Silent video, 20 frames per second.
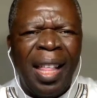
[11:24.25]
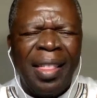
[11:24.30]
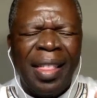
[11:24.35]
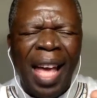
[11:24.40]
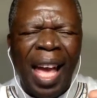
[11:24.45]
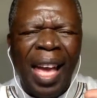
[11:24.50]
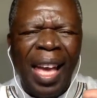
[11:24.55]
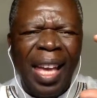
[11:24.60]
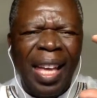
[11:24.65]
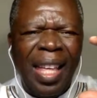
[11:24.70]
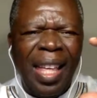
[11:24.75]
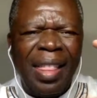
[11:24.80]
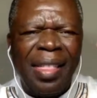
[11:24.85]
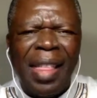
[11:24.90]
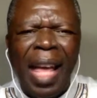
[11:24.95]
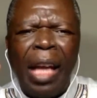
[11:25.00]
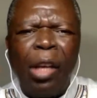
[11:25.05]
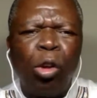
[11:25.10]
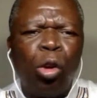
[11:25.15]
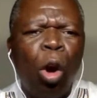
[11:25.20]
They
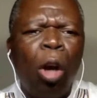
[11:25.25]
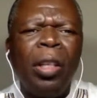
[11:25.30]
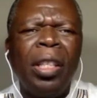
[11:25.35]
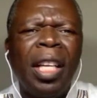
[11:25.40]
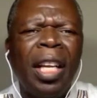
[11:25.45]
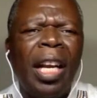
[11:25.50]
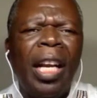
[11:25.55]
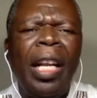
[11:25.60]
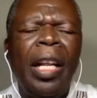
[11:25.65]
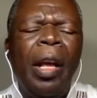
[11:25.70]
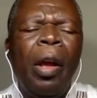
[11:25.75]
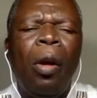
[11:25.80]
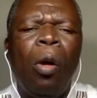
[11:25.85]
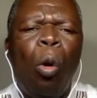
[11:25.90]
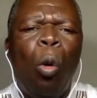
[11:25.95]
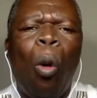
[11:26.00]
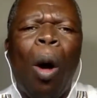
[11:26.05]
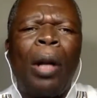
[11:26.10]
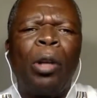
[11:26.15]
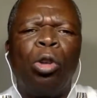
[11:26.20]
don't really
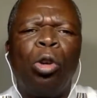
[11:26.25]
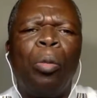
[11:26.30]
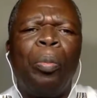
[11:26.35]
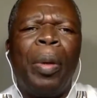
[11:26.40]
want